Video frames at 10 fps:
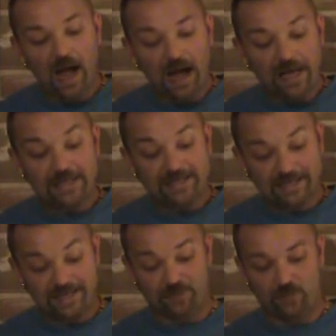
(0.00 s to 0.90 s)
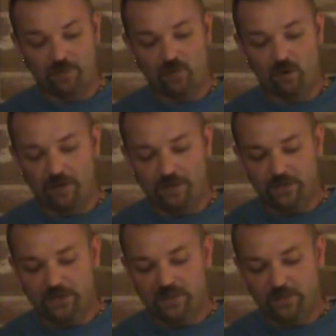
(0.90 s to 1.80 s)
I desperately wanted to
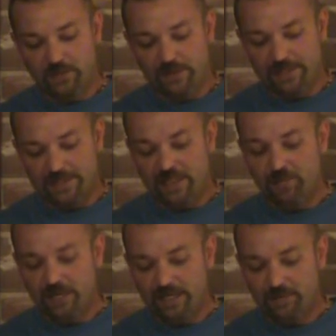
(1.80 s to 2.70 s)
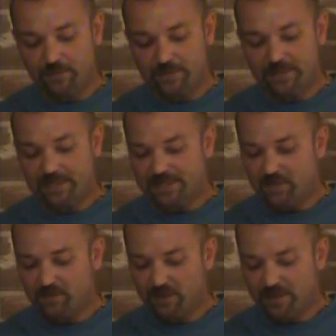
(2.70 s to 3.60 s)
experience this peacefulness and
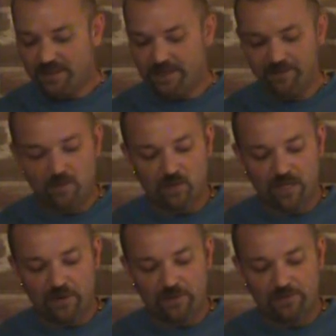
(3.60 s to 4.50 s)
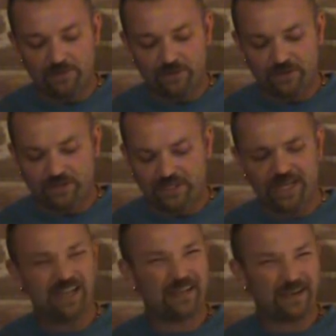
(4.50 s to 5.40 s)
simplicity of the Malawian villages
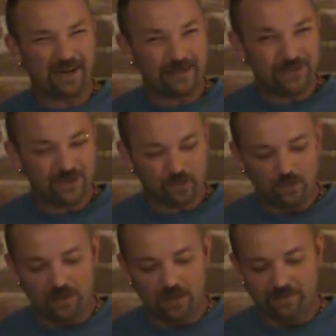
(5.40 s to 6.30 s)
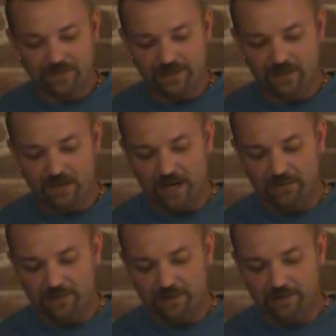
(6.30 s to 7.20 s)
that I had so loved in South
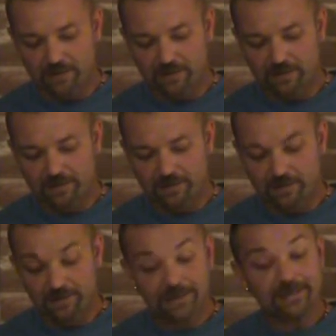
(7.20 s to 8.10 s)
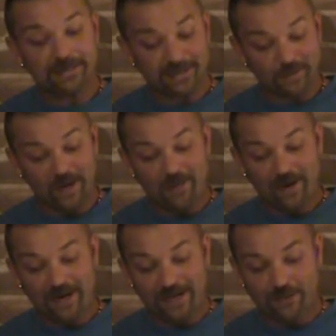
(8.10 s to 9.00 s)
Africa. Despite
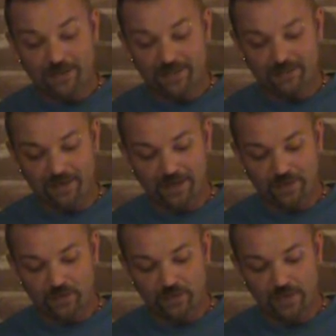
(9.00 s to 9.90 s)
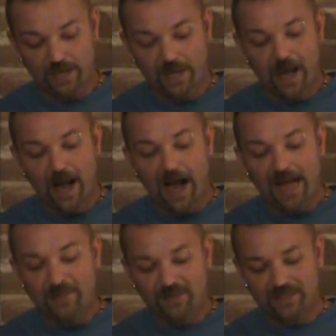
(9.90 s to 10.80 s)
my ignorance of the country,
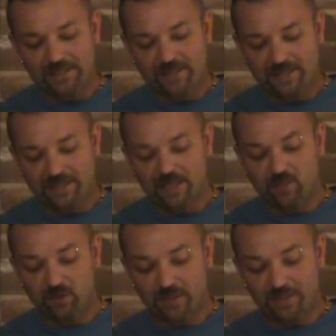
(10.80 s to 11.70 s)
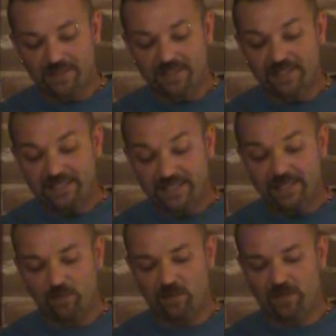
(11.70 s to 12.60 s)
I believed that such places
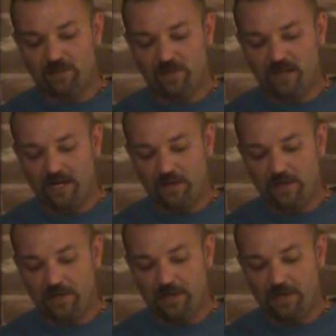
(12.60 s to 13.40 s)
existed within Malawi.